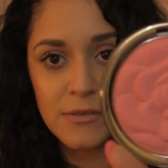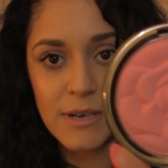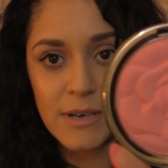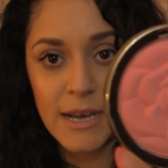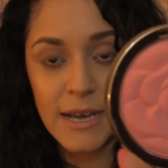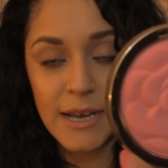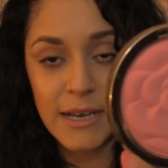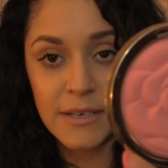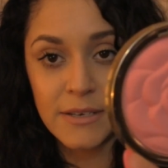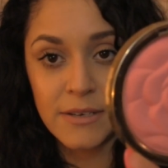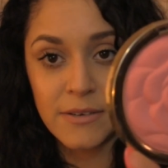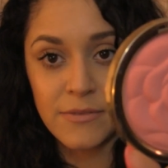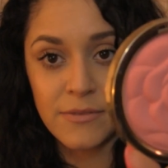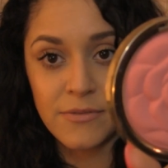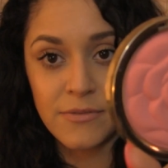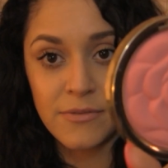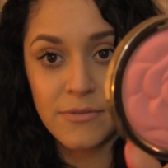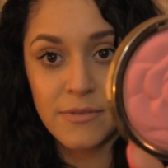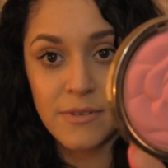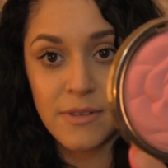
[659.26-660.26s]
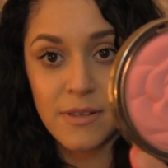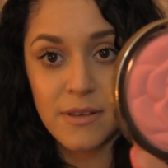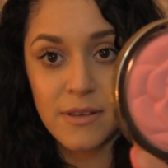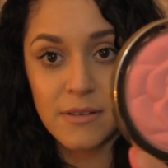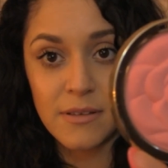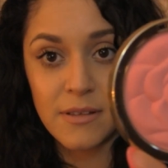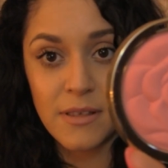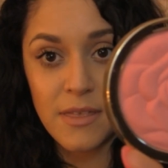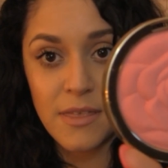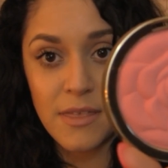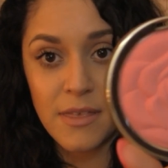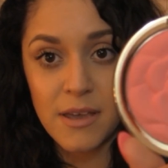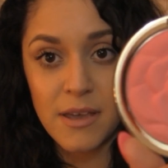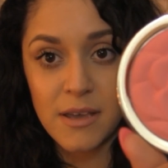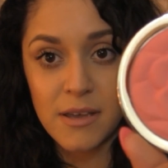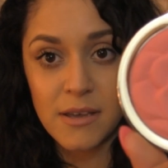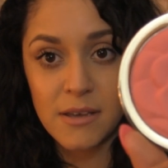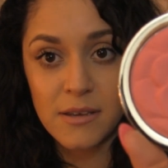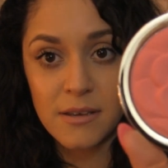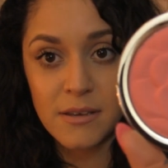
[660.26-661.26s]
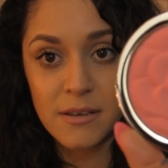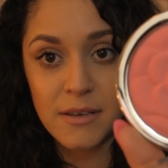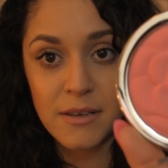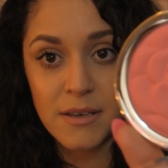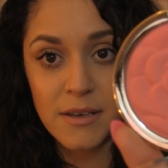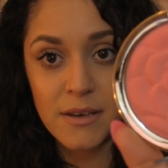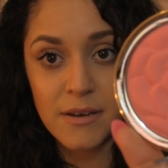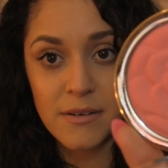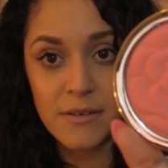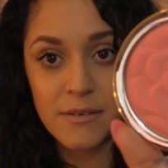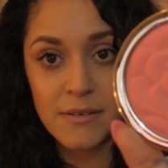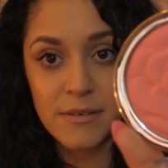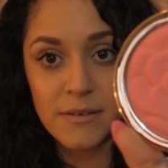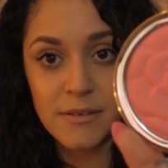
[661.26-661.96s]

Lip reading: kind of thing here,